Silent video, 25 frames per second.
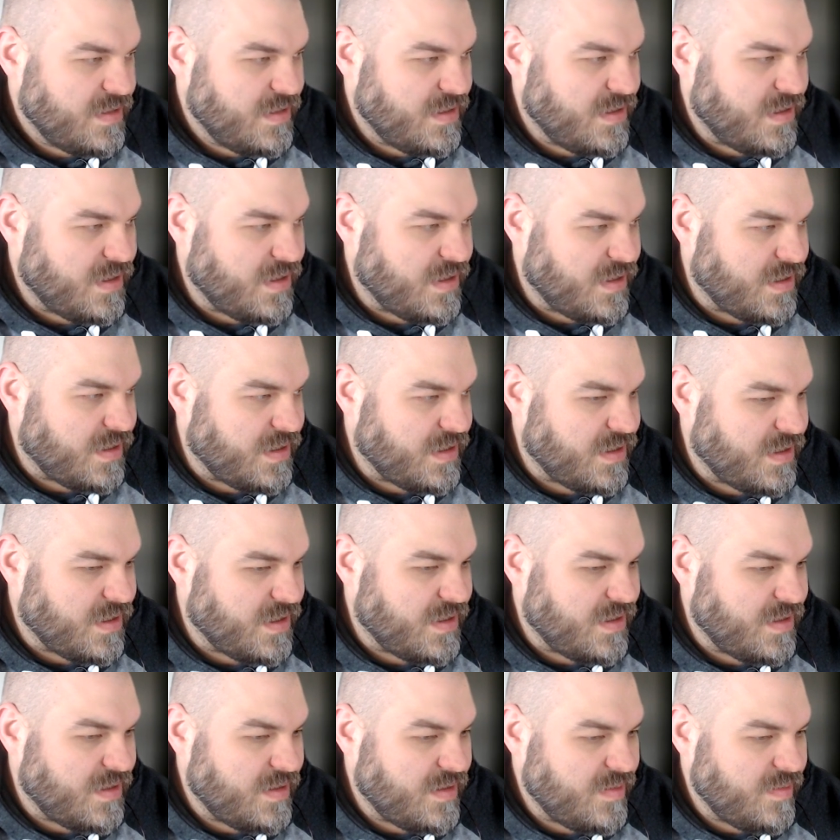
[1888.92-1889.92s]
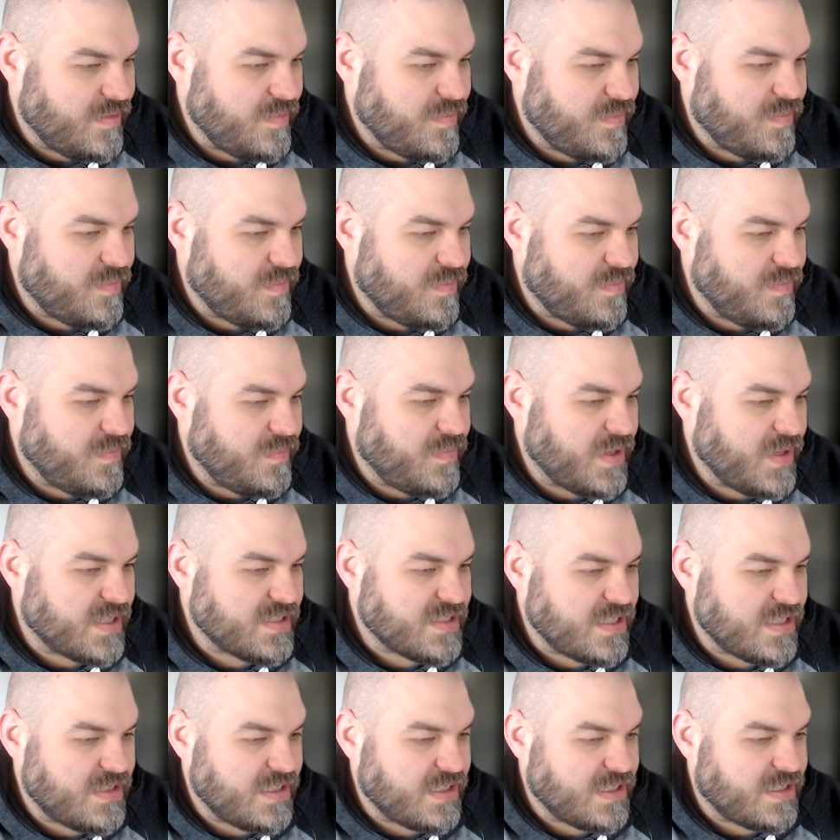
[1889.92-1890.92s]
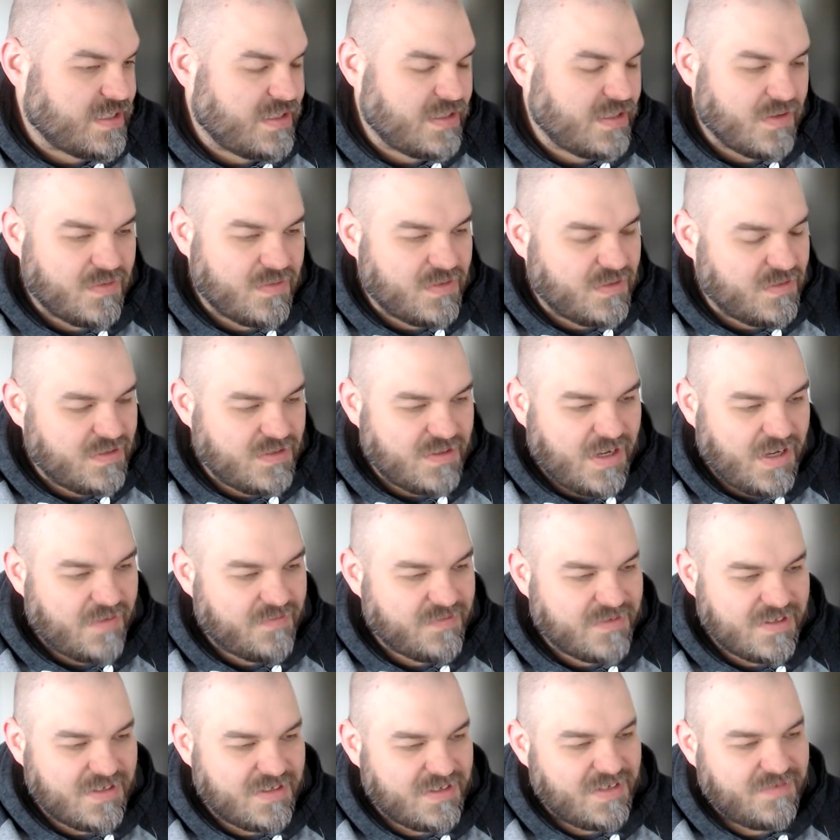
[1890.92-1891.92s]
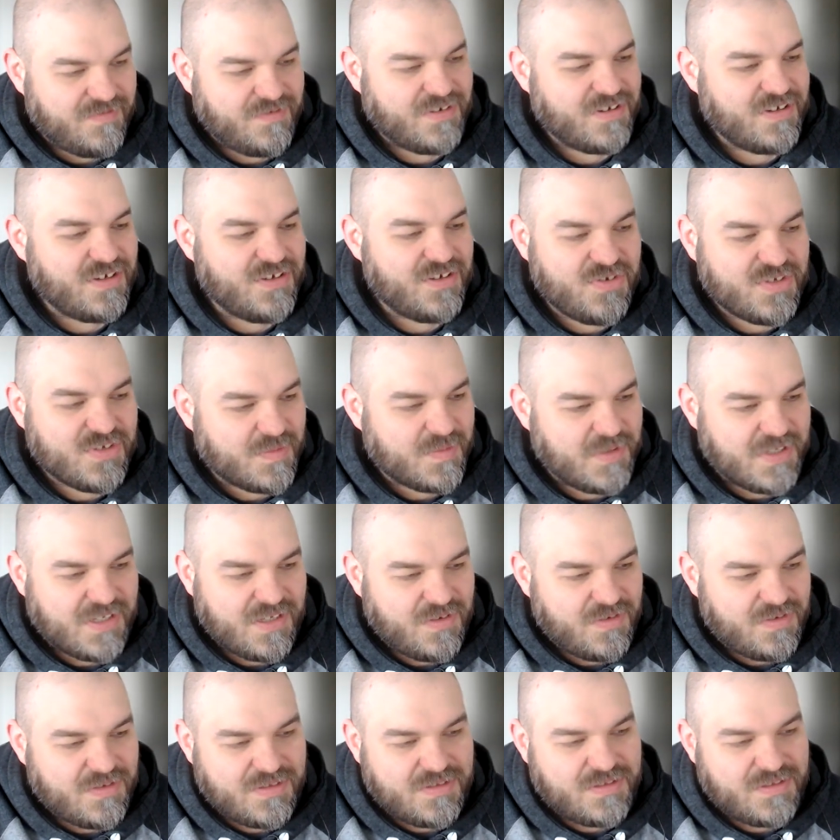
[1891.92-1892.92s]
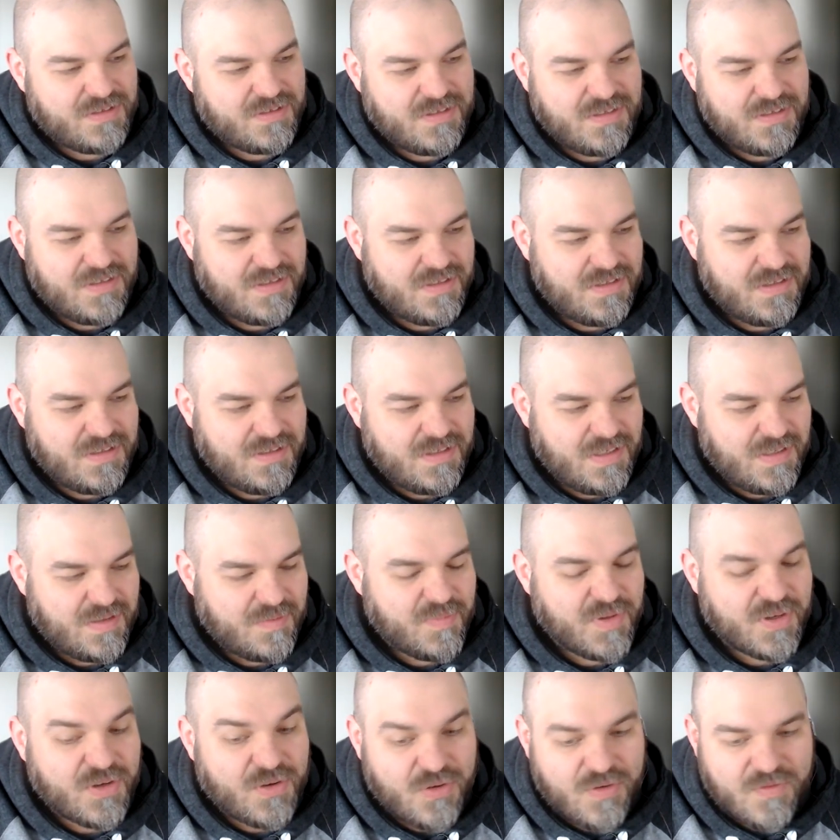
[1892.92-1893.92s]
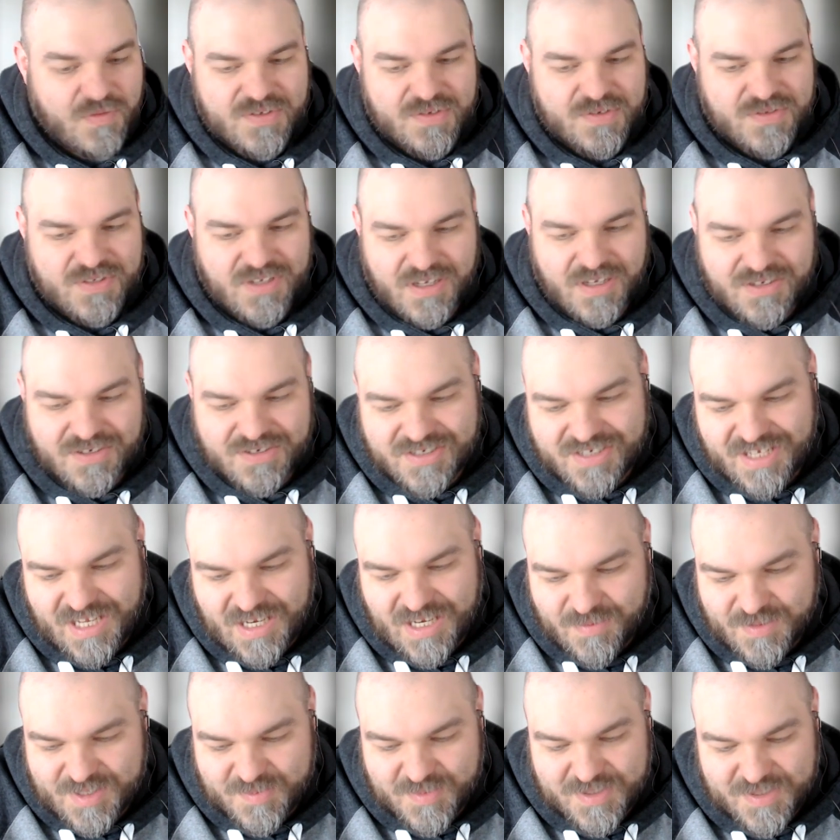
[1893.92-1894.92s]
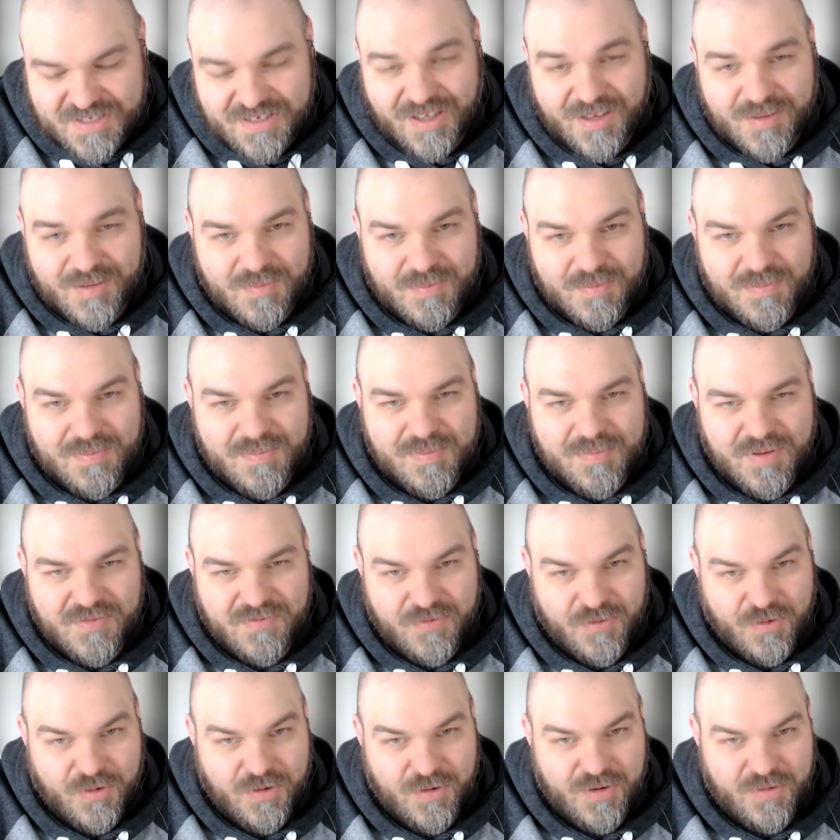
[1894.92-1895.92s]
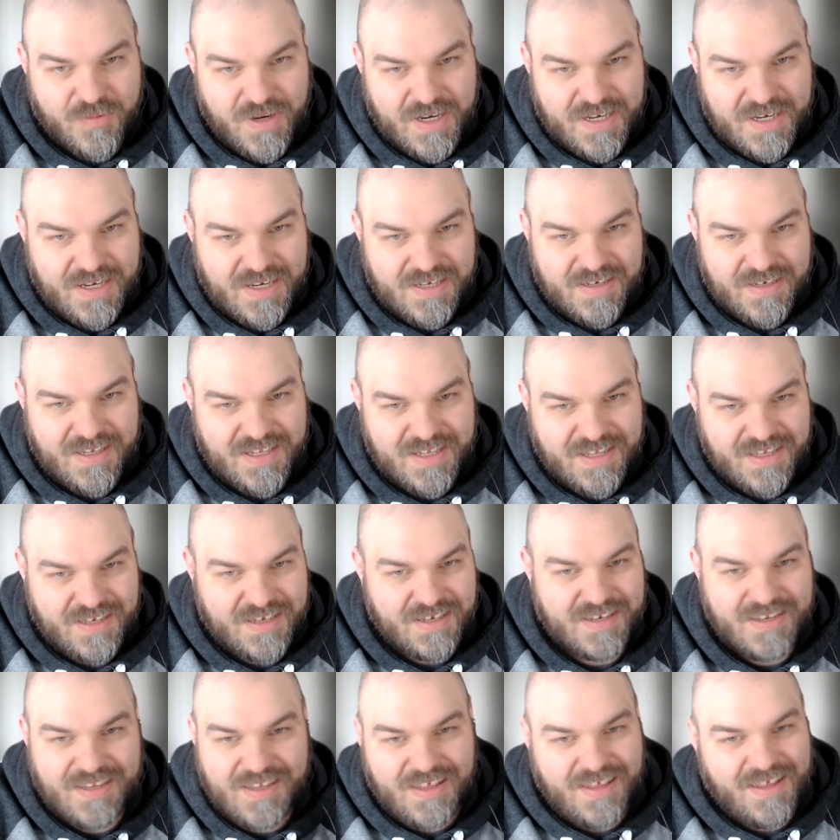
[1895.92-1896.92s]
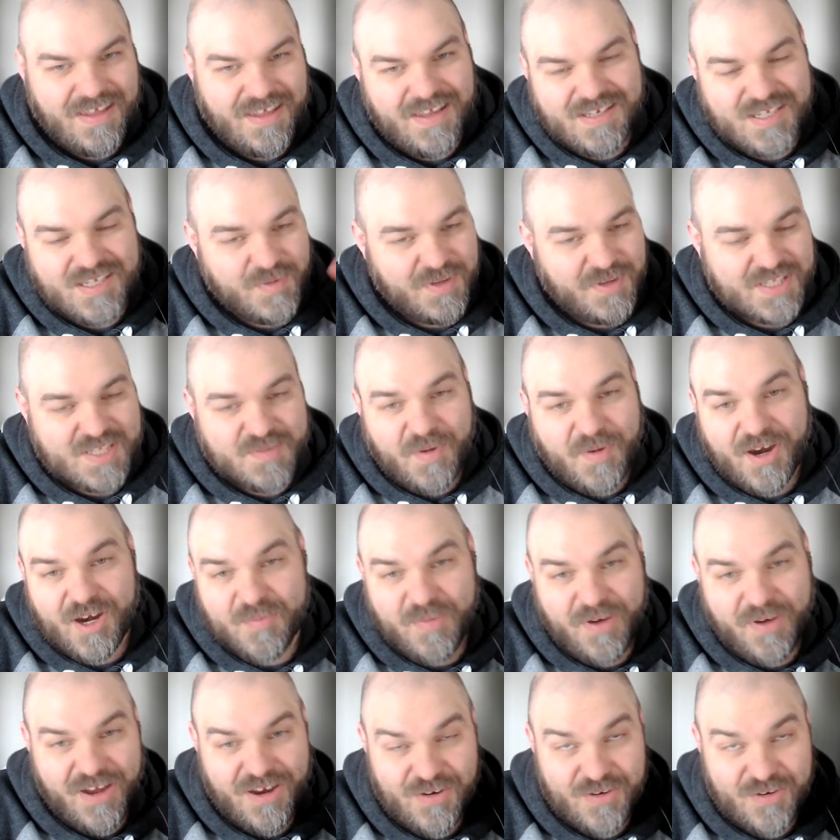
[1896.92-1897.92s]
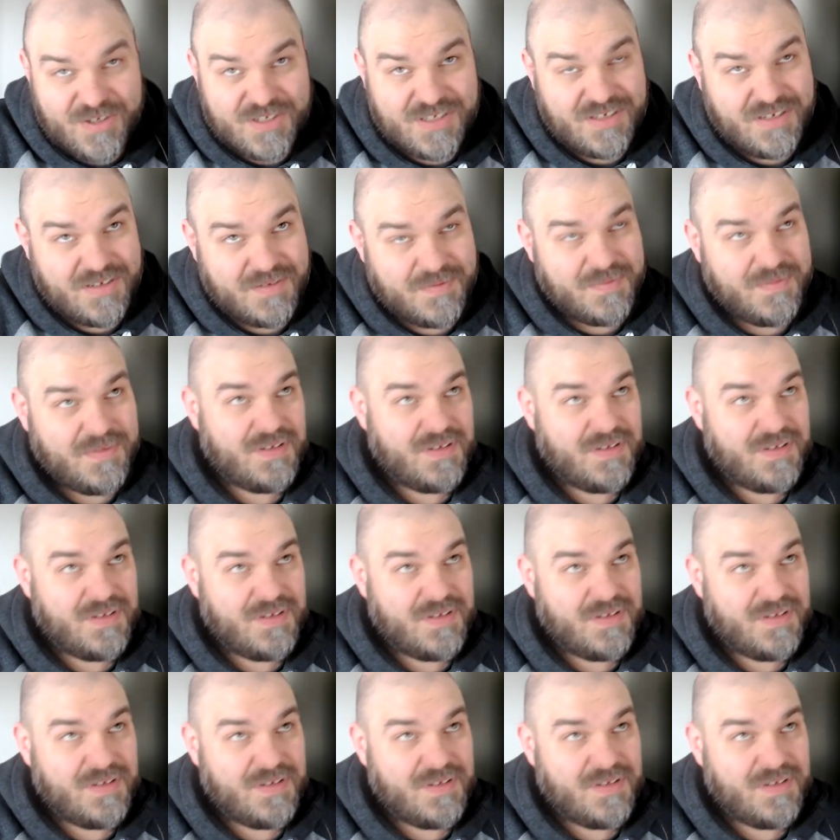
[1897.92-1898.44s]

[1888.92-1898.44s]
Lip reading: Uh because I think, you have to, if you're going to do something, it behooves you to understand what's been done before, right? It can, to be inspired by, or to